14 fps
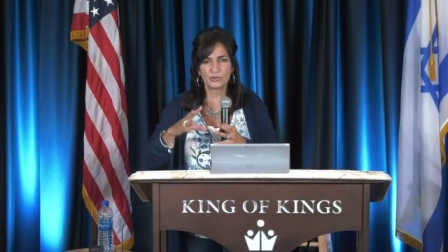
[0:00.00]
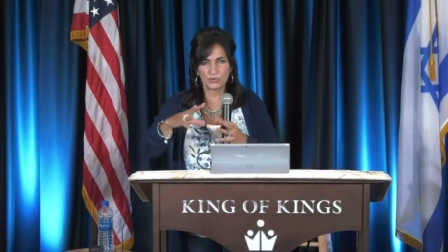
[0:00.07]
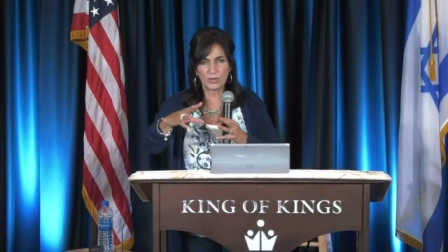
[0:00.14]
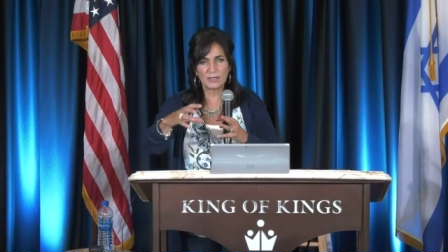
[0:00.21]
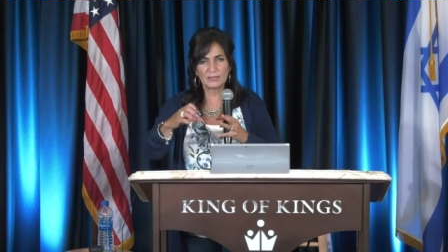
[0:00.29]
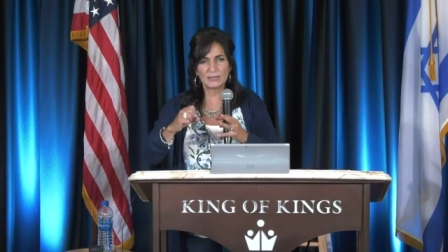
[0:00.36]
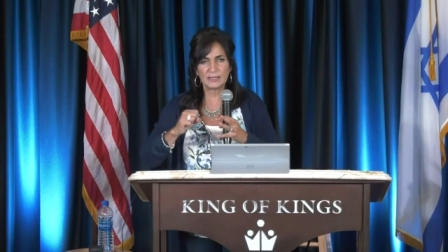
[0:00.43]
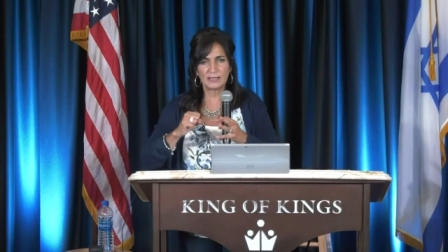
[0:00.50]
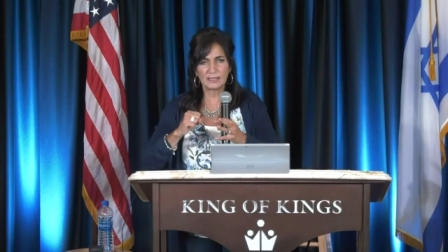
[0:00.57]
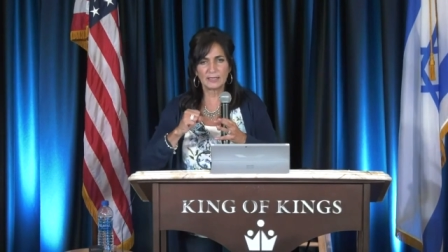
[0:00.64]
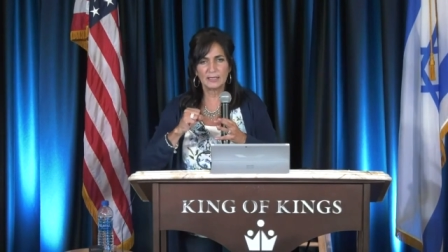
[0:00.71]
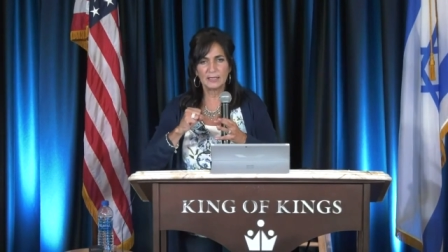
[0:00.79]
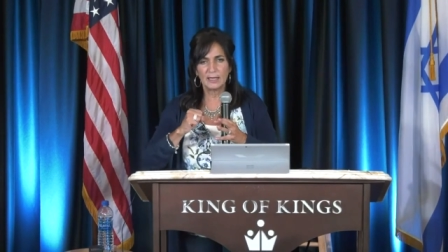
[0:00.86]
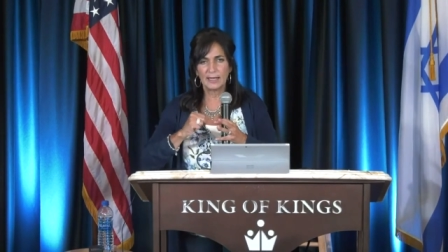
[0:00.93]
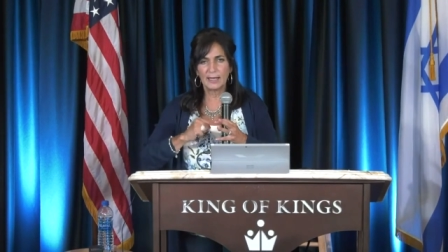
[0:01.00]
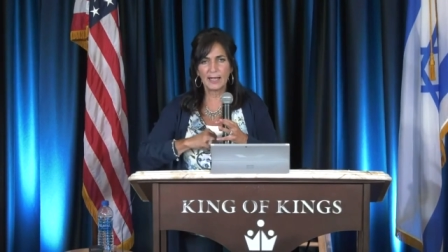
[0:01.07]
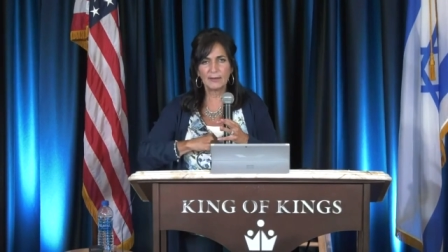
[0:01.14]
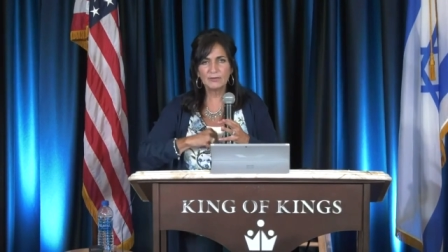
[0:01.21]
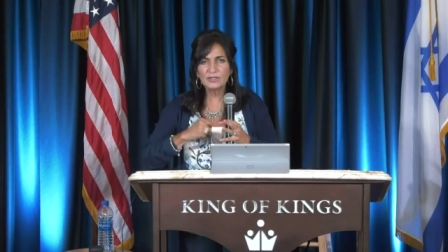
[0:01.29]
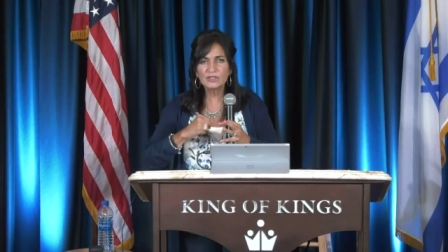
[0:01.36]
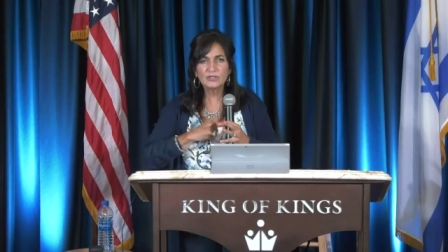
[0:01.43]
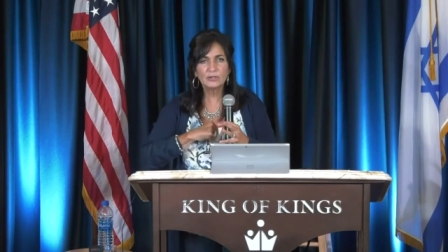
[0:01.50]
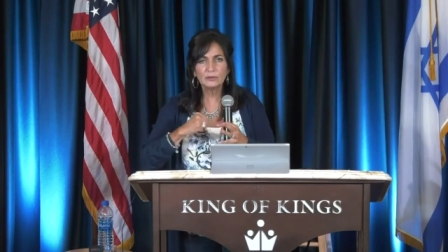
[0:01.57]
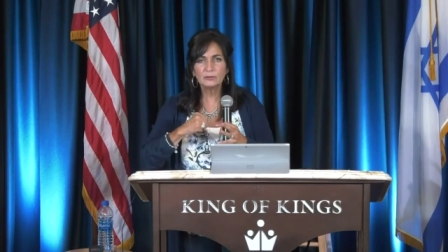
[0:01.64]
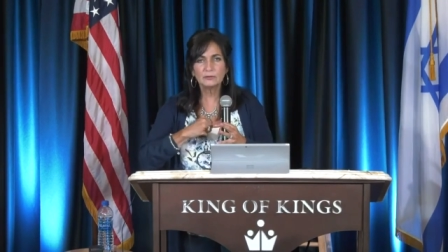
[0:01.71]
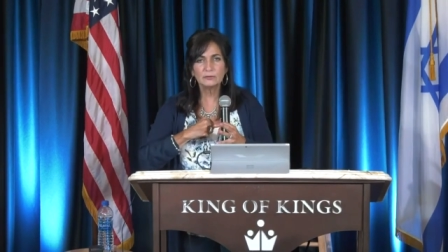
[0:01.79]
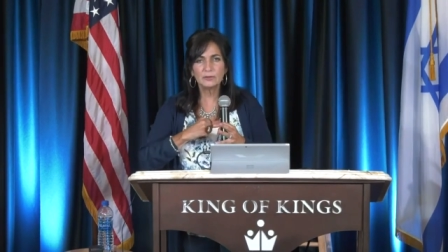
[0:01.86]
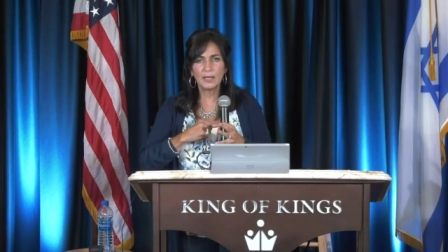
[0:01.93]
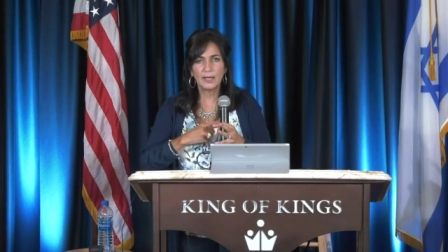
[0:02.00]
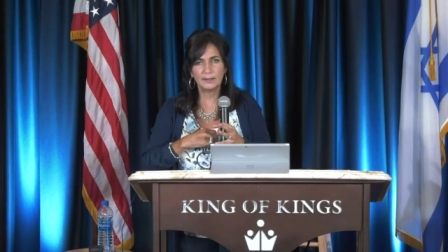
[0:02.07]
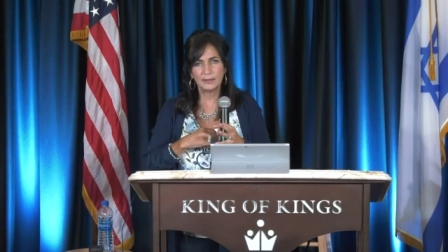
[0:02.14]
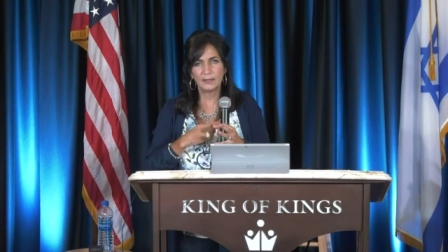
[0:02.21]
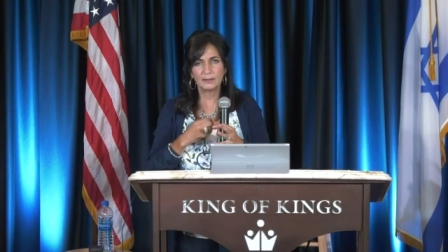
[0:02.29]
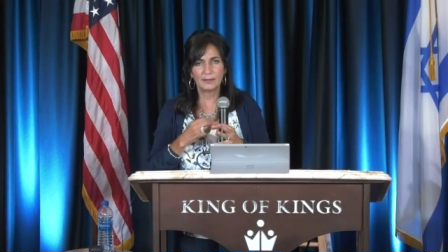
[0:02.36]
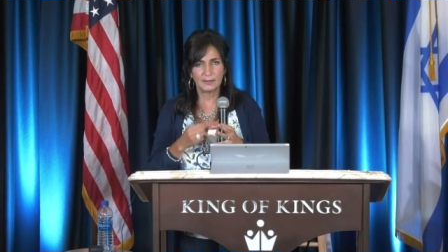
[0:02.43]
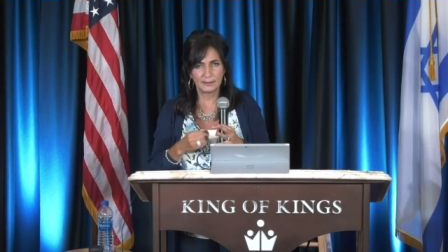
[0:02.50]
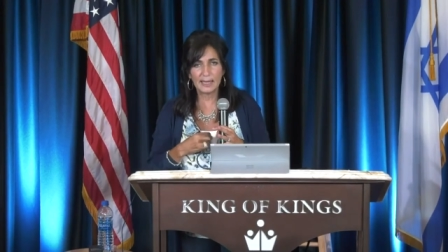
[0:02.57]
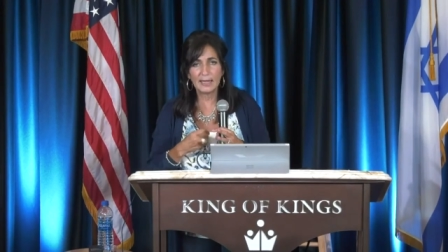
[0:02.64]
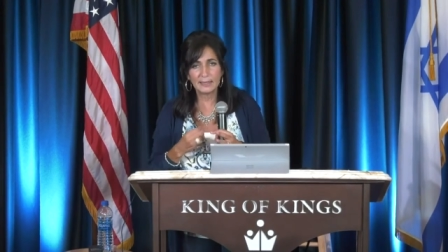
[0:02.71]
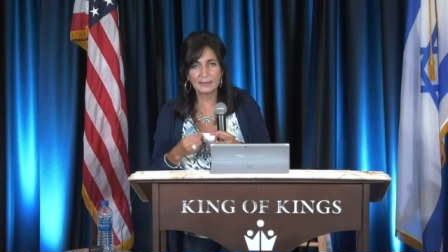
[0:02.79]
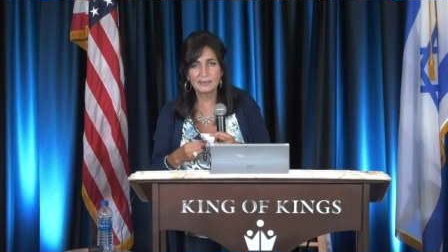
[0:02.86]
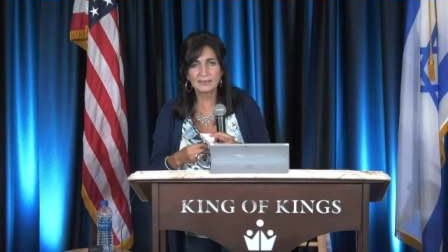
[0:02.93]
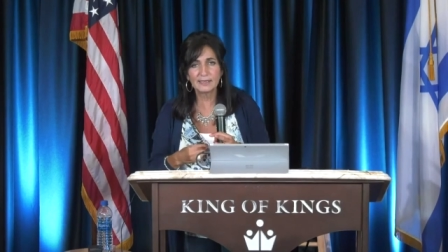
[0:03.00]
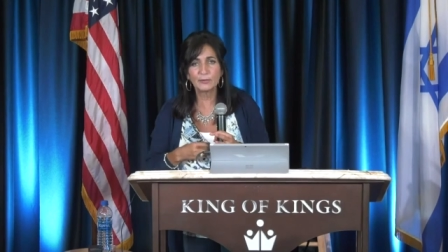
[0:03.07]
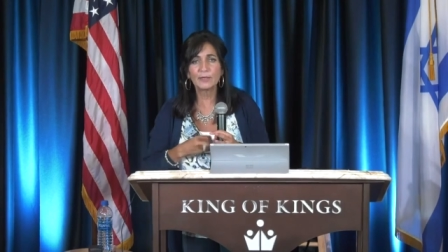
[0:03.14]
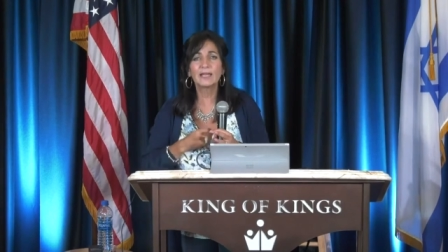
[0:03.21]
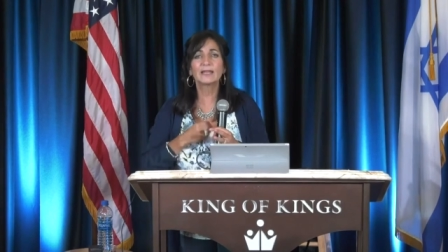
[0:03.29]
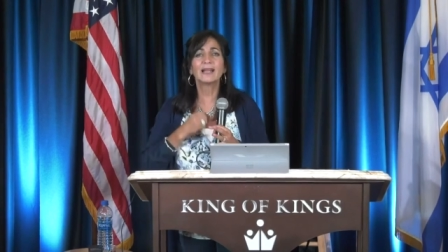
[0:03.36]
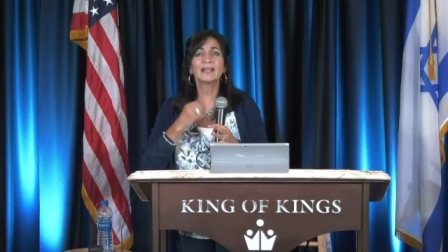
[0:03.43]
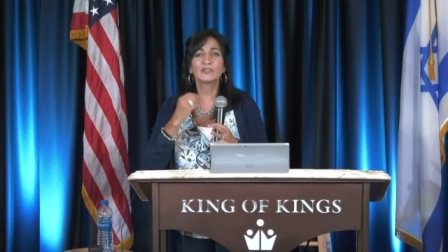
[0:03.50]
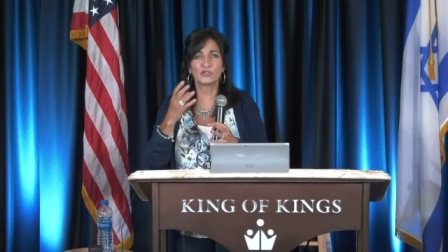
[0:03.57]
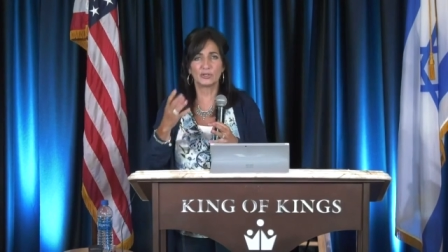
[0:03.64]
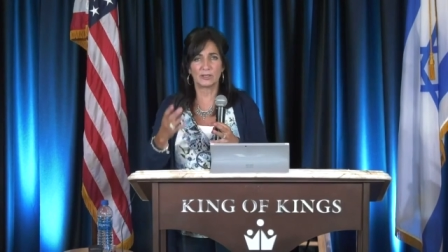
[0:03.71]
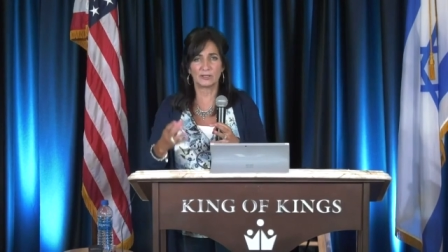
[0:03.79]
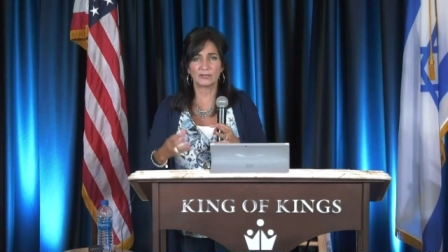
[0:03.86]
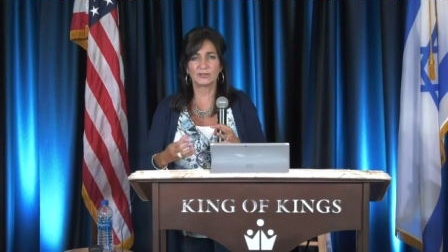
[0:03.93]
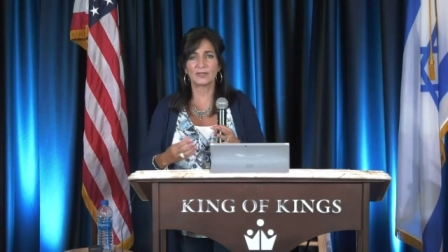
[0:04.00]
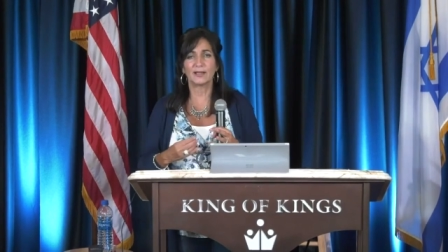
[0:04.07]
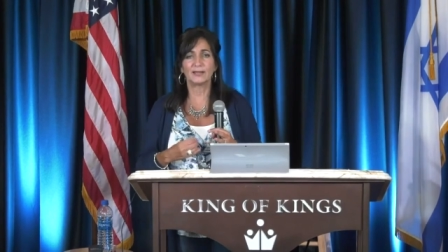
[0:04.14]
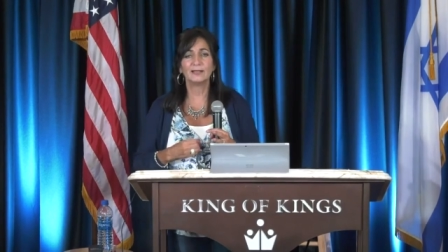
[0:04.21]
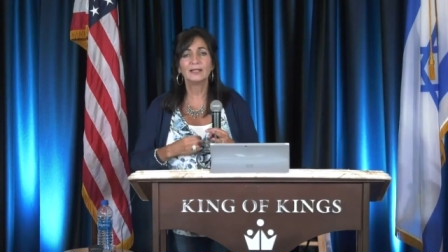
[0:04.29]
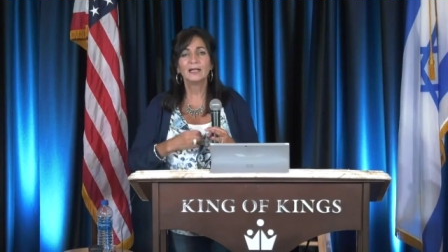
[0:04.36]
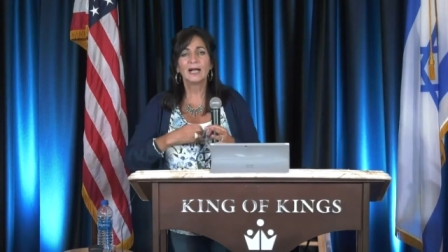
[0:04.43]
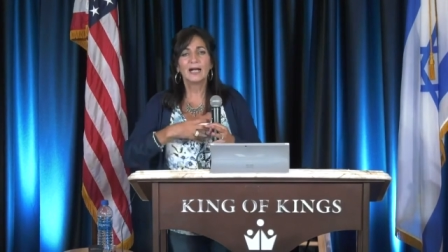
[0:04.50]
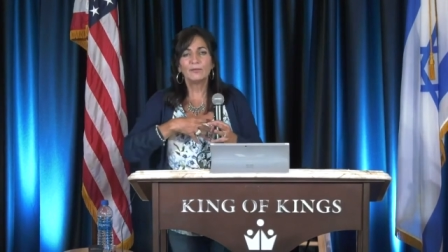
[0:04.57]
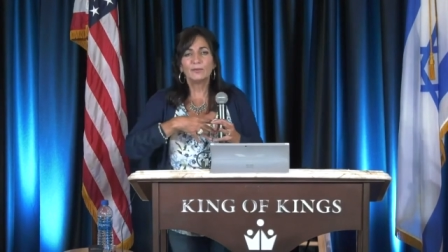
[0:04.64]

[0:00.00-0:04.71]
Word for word: was trusting, I was still had Italians say we had agita inside.